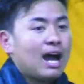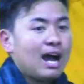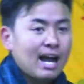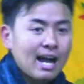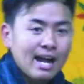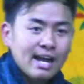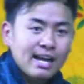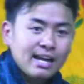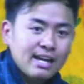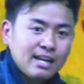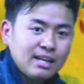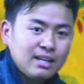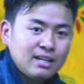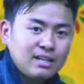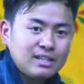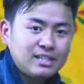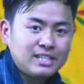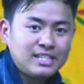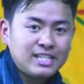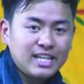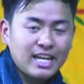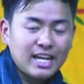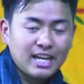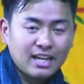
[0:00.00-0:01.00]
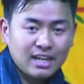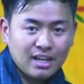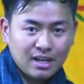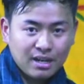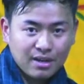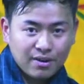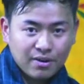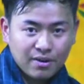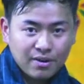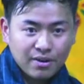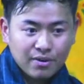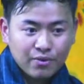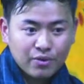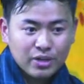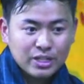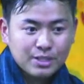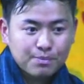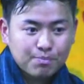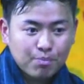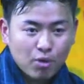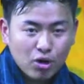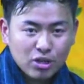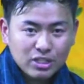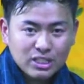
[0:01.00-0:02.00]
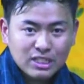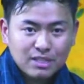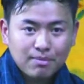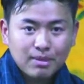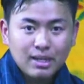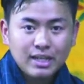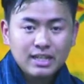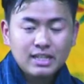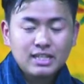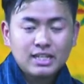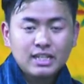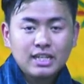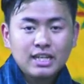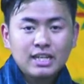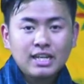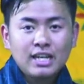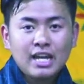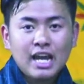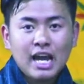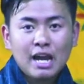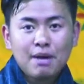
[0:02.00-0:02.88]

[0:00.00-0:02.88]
I take responsibility